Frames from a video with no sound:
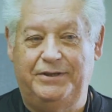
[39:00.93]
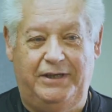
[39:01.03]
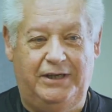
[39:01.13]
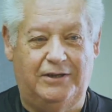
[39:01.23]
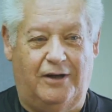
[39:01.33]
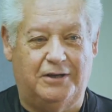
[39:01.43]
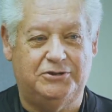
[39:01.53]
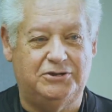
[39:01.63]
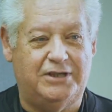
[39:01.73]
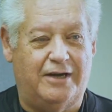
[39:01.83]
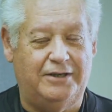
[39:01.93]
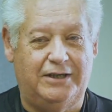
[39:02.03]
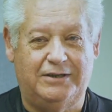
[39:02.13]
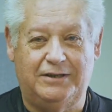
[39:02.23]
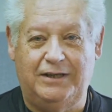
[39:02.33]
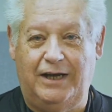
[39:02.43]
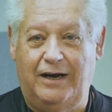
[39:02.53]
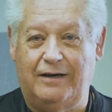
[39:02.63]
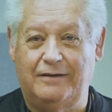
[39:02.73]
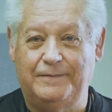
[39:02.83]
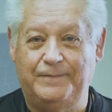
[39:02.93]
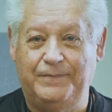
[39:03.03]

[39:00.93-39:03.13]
He launches out into the air